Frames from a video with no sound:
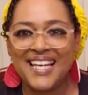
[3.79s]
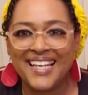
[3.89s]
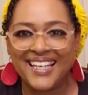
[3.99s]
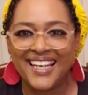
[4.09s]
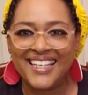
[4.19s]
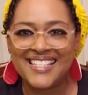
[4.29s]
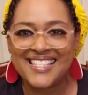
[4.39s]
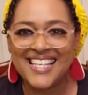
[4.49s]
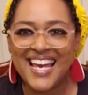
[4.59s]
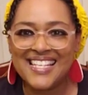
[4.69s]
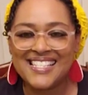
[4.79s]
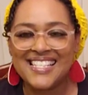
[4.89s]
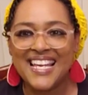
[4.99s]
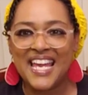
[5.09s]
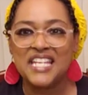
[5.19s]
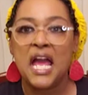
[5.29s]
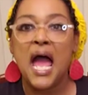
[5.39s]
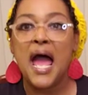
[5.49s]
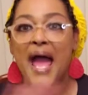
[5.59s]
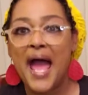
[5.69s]
aka Sassy, and
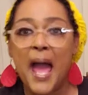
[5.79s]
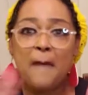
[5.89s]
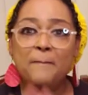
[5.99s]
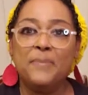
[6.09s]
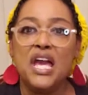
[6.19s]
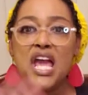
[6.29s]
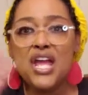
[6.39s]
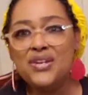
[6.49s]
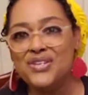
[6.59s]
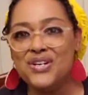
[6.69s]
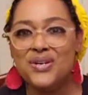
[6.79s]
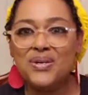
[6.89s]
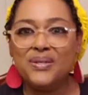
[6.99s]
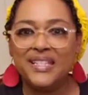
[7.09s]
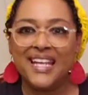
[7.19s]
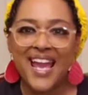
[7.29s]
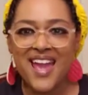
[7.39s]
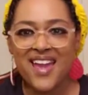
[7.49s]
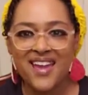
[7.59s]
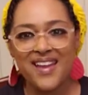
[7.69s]
Happy New
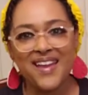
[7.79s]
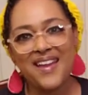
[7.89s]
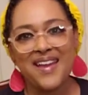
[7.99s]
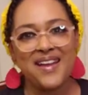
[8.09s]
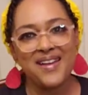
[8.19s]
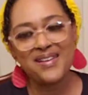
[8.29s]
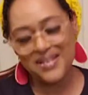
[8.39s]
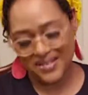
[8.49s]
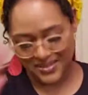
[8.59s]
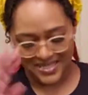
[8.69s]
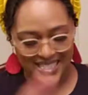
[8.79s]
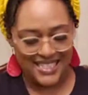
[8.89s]
Year!